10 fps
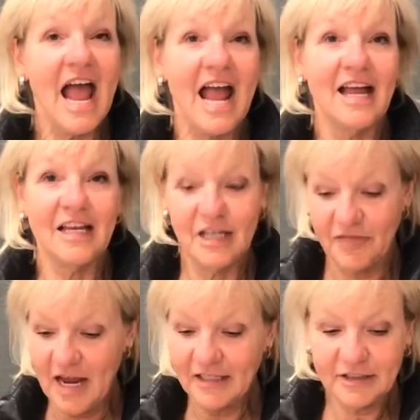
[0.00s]
and
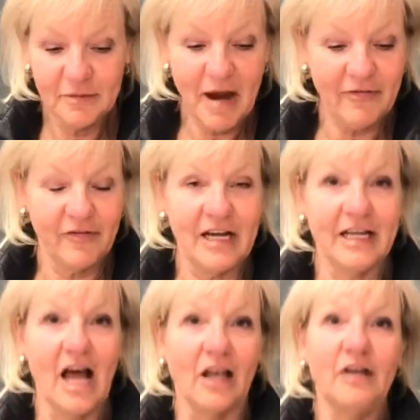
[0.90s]
thanks to my
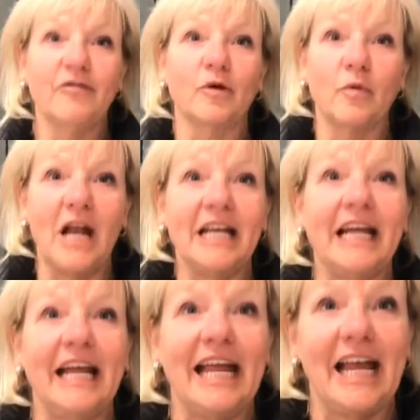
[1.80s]
friend Kelly for
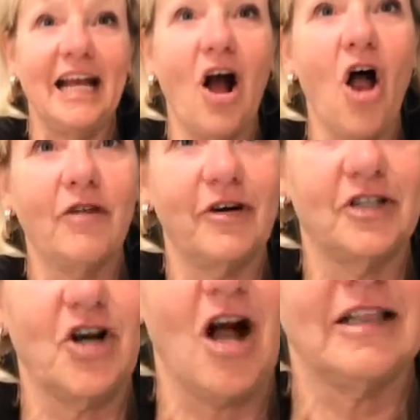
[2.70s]
running and getting all of our
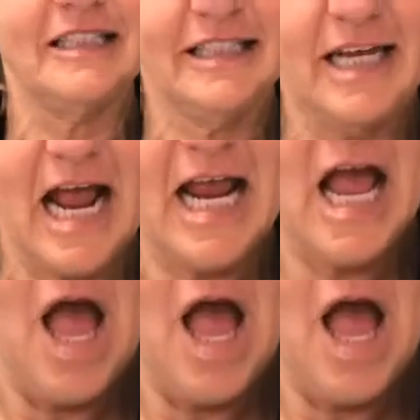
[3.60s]
chocolate today.